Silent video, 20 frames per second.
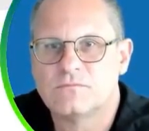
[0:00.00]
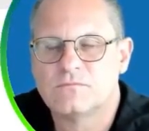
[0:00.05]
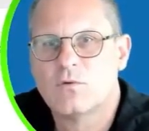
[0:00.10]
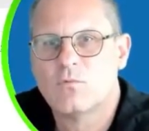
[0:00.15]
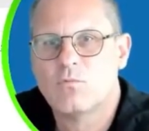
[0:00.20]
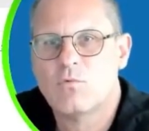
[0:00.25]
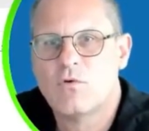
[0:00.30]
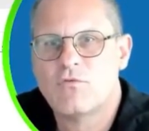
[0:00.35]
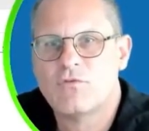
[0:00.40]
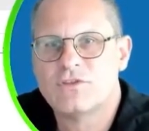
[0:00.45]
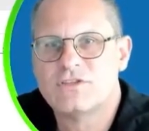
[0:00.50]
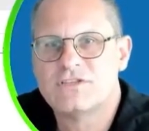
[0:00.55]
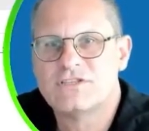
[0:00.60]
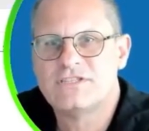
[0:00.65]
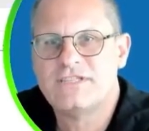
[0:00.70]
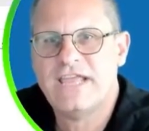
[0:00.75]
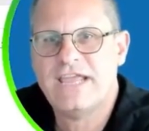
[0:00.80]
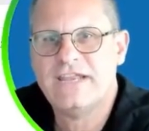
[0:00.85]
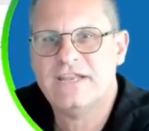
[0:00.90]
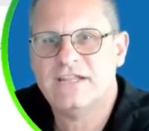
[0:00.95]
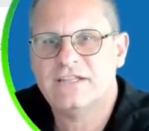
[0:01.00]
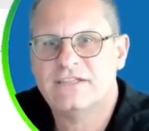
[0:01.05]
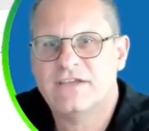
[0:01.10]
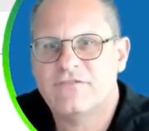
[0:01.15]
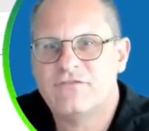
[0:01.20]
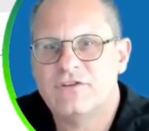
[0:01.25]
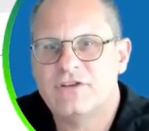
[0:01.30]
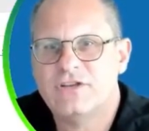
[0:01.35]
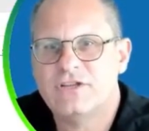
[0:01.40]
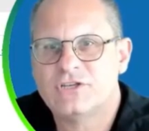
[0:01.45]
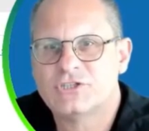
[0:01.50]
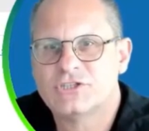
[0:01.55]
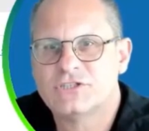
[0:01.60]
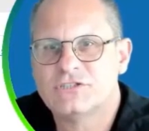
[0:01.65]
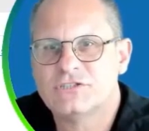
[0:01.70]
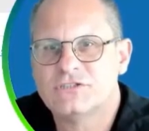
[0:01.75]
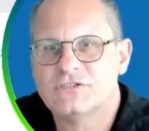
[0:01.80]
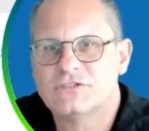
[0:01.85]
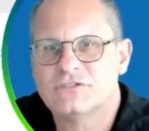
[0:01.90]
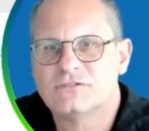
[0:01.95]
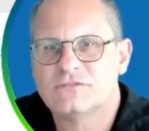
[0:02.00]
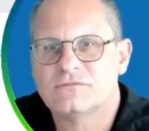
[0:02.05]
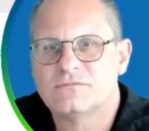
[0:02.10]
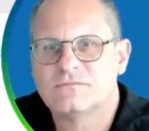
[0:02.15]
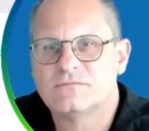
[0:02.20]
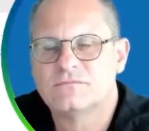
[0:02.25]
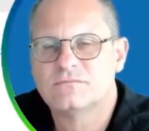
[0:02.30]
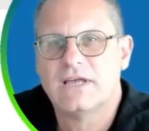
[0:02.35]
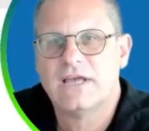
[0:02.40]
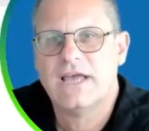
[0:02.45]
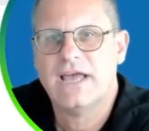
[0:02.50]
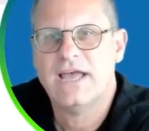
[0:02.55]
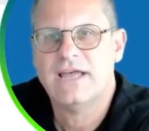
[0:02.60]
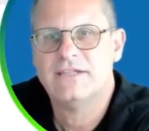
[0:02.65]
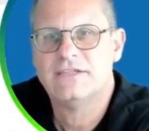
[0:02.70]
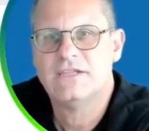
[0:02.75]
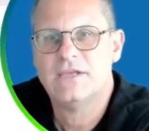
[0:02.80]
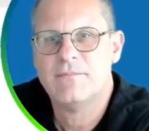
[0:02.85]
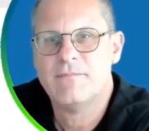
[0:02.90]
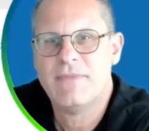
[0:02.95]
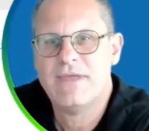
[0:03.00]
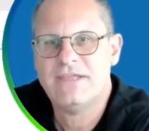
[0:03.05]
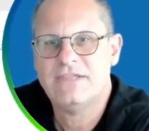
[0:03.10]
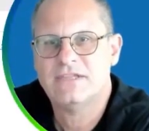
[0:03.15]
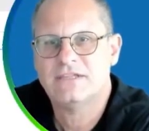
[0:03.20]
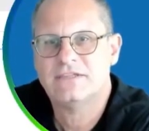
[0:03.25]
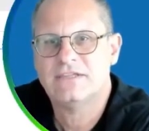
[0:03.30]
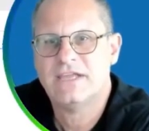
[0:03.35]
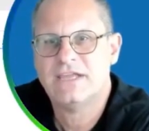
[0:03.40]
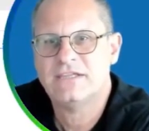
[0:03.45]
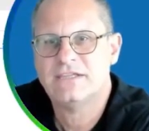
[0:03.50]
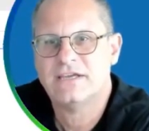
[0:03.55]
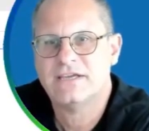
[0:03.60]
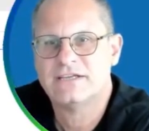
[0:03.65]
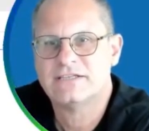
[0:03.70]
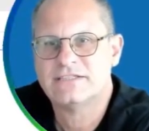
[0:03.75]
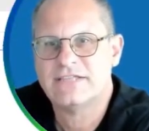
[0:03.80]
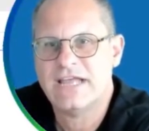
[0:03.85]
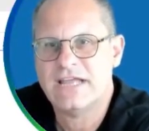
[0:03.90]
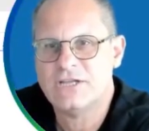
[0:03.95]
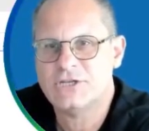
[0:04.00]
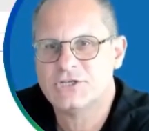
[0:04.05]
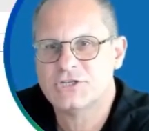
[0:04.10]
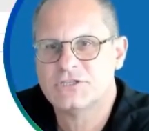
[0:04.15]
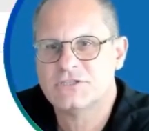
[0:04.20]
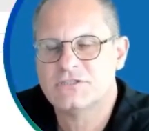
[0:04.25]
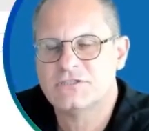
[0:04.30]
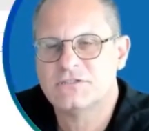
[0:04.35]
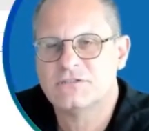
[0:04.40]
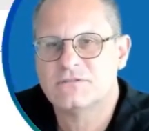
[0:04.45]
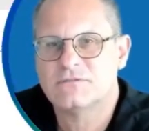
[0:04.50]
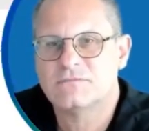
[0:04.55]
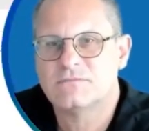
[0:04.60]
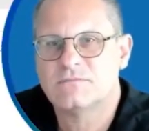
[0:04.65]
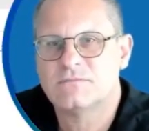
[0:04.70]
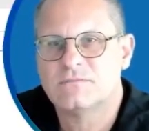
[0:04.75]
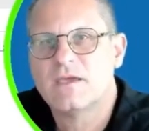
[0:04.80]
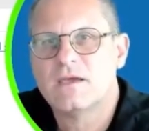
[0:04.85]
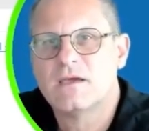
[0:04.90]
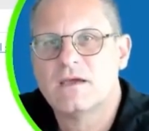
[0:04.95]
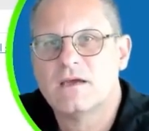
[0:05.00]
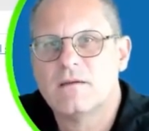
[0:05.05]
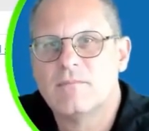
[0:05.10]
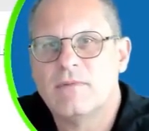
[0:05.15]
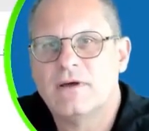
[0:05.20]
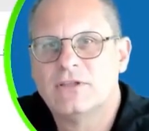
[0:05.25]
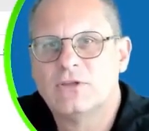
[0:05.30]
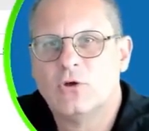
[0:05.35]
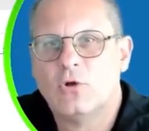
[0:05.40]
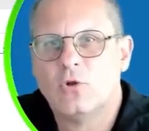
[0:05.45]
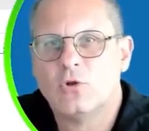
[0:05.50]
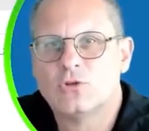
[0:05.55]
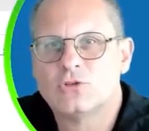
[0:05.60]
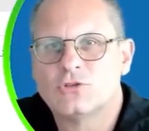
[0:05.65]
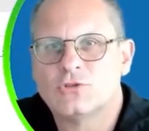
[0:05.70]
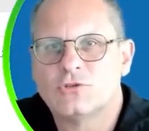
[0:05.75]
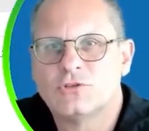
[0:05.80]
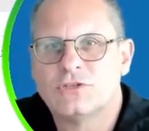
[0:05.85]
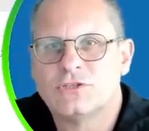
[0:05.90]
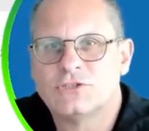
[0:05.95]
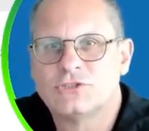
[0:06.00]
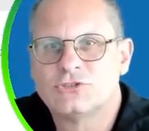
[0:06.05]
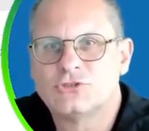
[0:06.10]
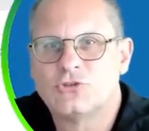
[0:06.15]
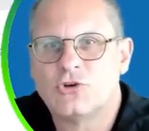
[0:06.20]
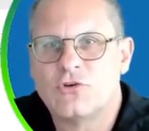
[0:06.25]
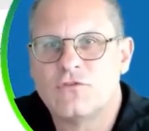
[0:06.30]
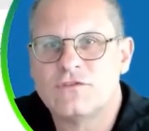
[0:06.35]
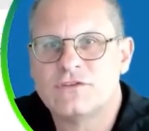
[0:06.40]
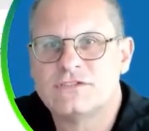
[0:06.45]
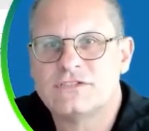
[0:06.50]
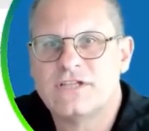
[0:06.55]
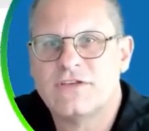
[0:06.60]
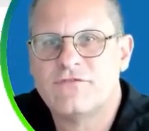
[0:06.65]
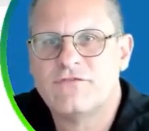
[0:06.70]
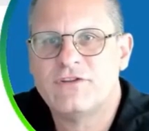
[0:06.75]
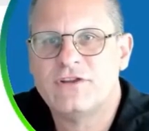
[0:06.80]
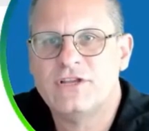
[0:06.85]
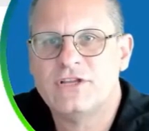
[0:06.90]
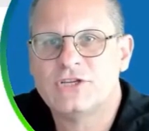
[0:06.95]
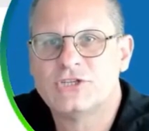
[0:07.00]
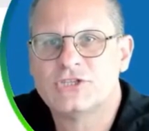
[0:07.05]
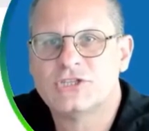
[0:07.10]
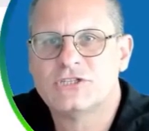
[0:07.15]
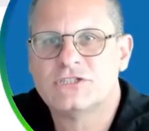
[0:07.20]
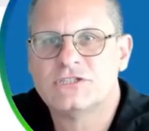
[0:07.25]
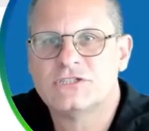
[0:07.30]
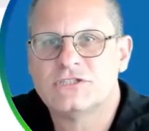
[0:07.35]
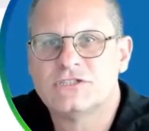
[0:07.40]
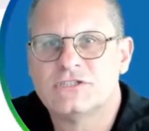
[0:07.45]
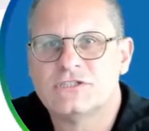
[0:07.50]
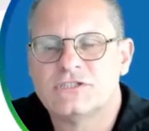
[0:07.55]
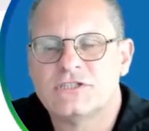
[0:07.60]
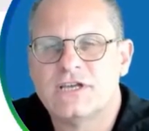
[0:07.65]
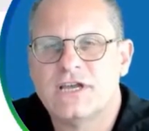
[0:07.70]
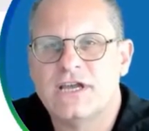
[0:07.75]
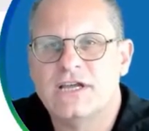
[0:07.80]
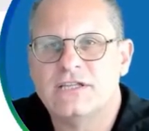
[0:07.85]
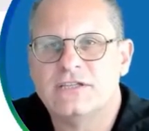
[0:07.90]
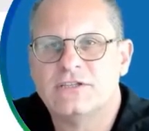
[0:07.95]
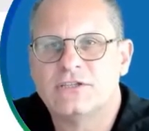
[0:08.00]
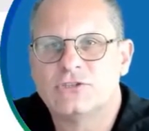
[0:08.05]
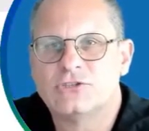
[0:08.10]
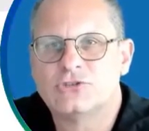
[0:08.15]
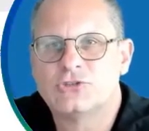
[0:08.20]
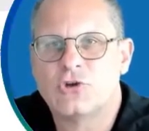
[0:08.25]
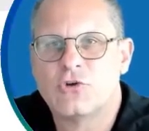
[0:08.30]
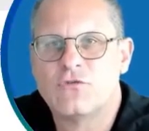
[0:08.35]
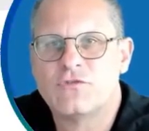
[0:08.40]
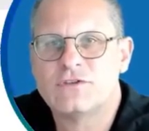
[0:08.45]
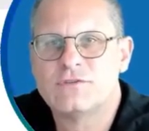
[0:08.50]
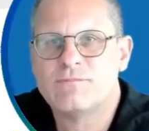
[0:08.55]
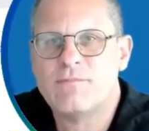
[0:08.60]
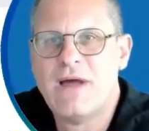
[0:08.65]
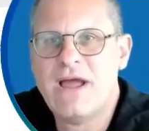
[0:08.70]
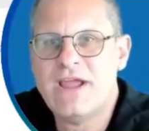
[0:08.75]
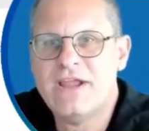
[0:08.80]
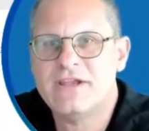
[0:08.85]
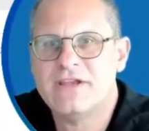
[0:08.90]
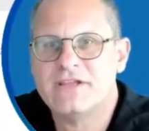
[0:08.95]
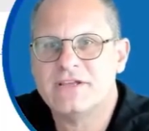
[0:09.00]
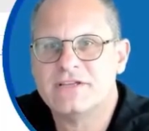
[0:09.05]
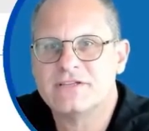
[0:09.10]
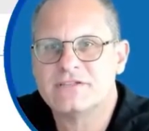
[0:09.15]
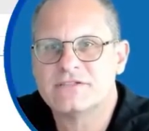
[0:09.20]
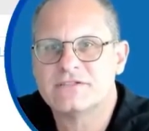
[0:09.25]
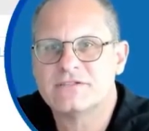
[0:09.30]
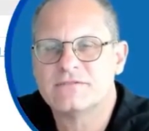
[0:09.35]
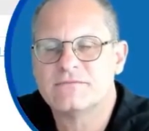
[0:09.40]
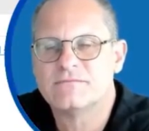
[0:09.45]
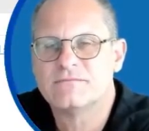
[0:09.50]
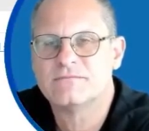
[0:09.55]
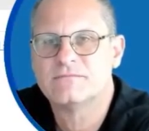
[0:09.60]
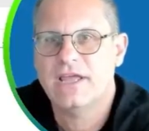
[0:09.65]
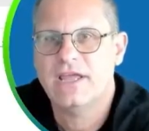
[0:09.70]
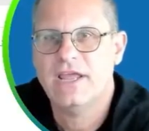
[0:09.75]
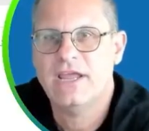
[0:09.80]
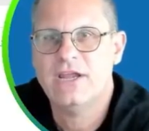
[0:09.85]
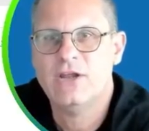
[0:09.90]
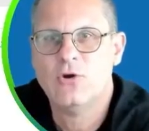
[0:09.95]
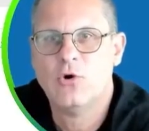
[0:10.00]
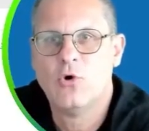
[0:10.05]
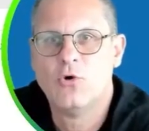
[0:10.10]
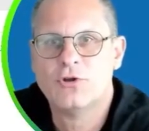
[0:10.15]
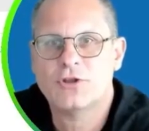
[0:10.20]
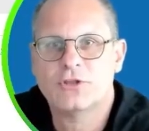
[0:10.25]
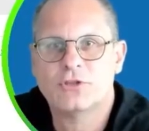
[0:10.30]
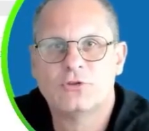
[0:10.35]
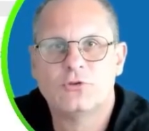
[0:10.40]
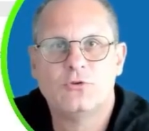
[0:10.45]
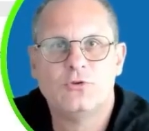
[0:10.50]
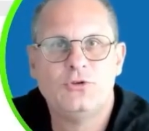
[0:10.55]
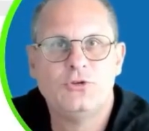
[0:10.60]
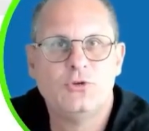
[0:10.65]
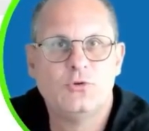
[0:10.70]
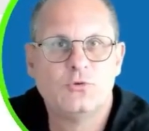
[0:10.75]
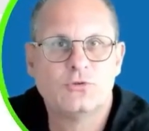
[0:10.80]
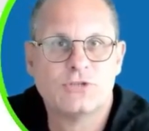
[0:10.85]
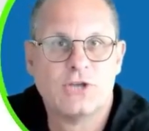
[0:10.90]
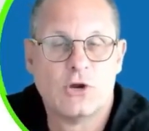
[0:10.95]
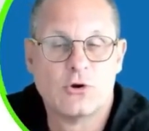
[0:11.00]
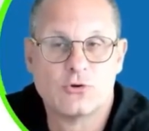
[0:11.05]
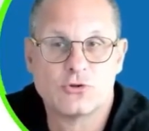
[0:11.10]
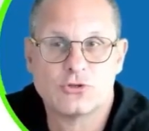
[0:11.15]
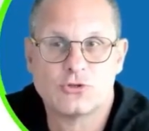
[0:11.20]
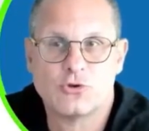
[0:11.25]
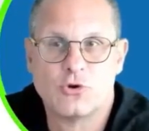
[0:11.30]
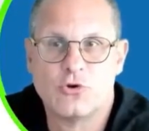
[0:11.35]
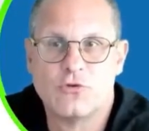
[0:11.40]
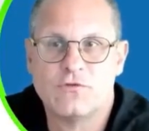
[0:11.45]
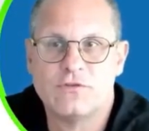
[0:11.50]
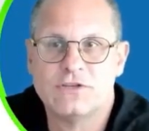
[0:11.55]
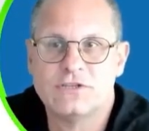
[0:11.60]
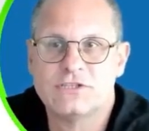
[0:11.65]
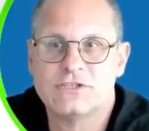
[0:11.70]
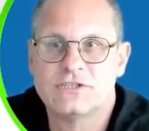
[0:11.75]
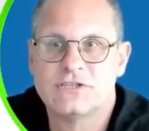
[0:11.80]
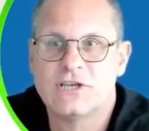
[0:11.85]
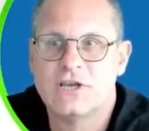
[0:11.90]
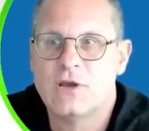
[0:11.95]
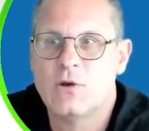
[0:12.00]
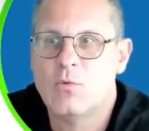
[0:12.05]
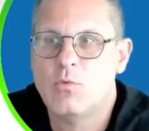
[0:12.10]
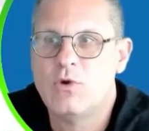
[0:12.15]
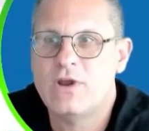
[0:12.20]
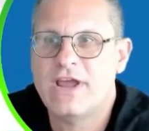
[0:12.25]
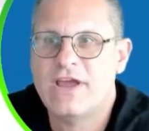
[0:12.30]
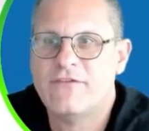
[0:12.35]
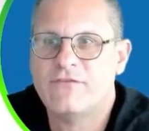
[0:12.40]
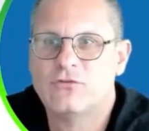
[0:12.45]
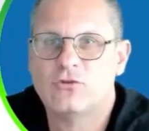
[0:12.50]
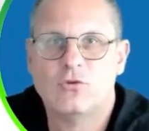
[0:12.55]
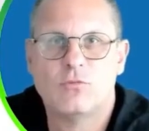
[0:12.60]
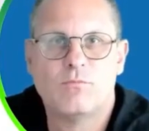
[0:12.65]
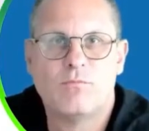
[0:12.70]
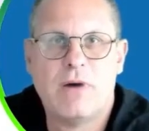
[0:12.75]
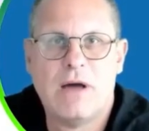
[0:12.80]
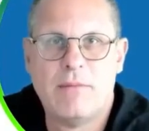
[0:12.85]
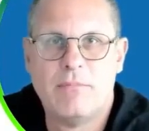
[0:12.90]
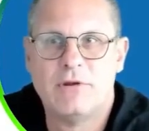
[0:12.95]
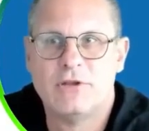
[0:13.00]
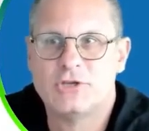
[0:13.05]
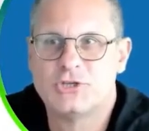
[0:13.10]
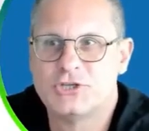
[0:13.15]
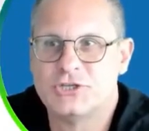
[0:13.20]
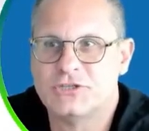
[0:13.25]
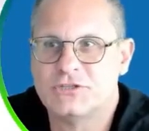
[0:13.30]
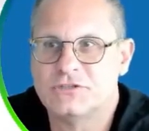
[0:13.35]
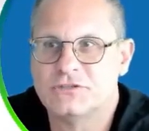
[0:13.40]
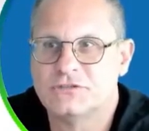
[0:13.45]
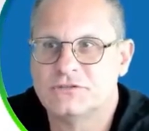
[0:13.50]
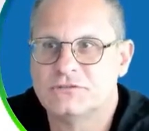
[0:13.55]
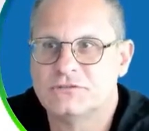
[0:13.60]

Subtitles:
with its data definitions and the metadata extensions, but also the service definitions and the service bindings. In order to use our service, we have to publish it.